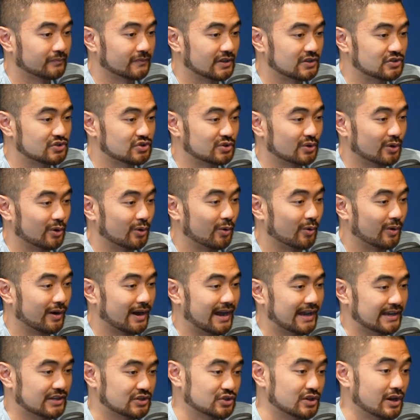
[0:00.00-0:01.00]
So
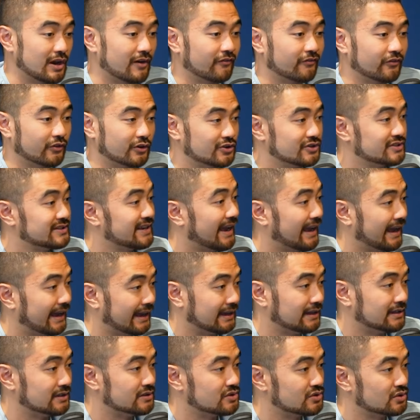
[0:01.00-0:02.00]
I saw
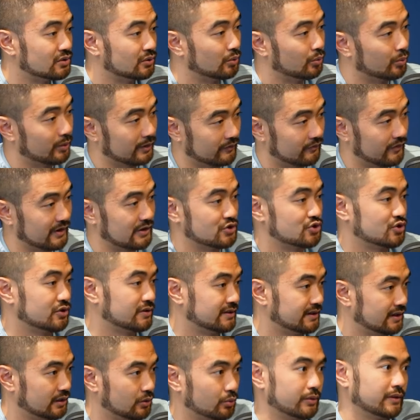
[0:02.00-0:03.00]
firsthand what Venture
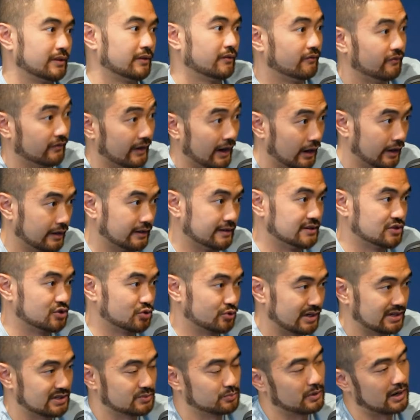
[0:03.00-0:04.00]
did with a very
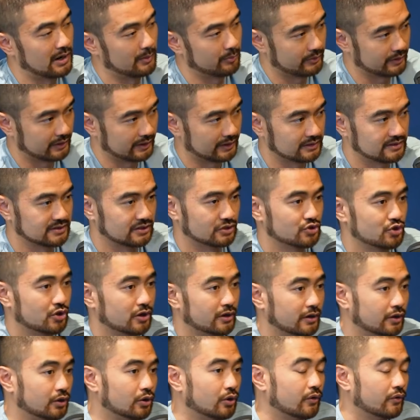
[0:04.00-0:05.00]
distressed property to
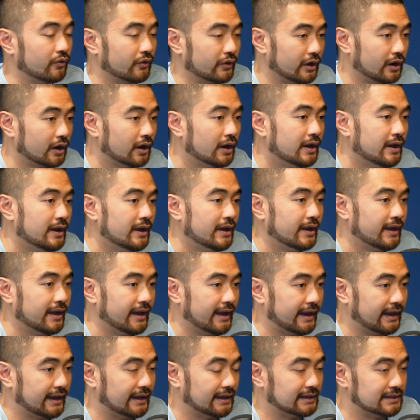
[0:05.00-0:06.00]
turn it over,
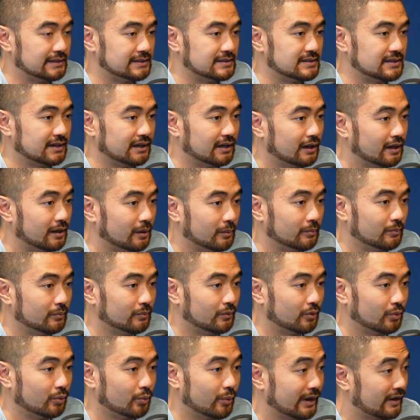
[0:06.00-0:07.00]
and
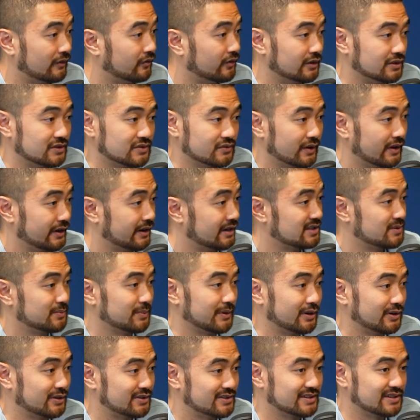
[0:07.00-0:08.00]
Wakefield's very
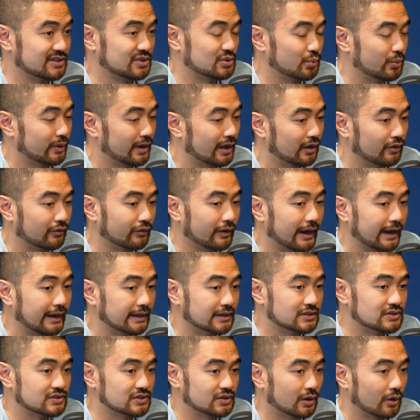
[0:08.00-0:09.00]
experienced as well,
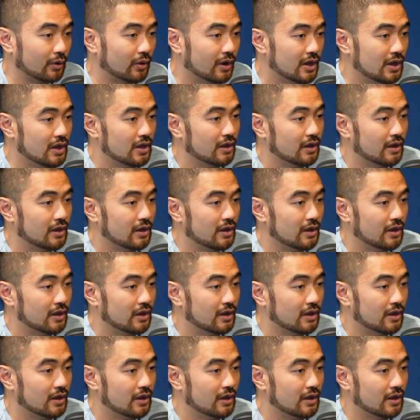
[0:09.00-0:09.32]
right? So